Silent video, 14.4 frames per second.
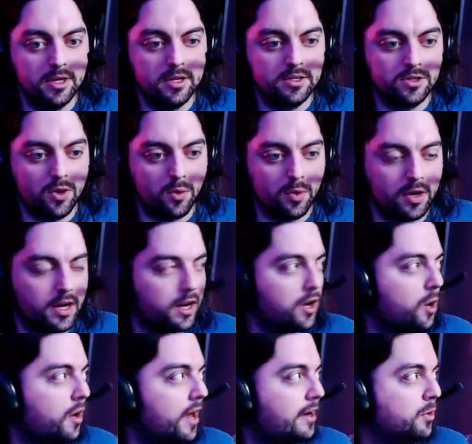so we're going to go
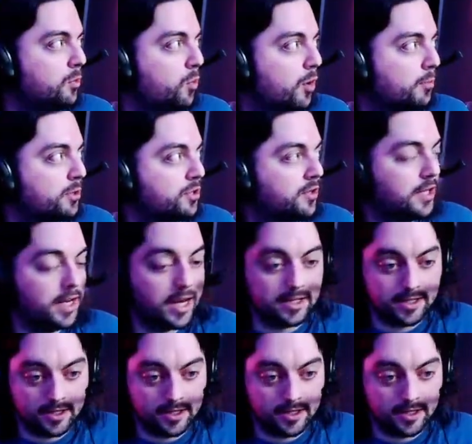ahead and warp to the next